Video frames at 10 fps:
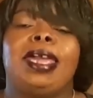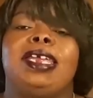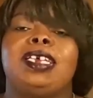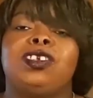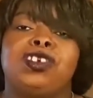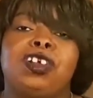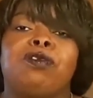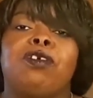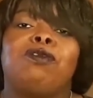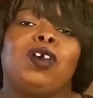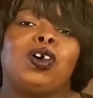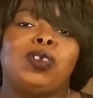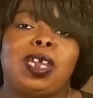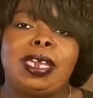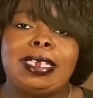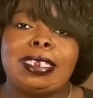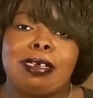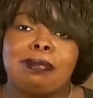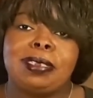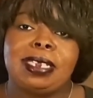and it's Jeffrey fault that he's
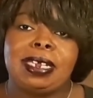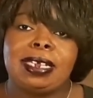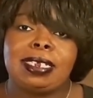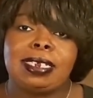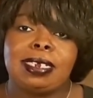obsessed.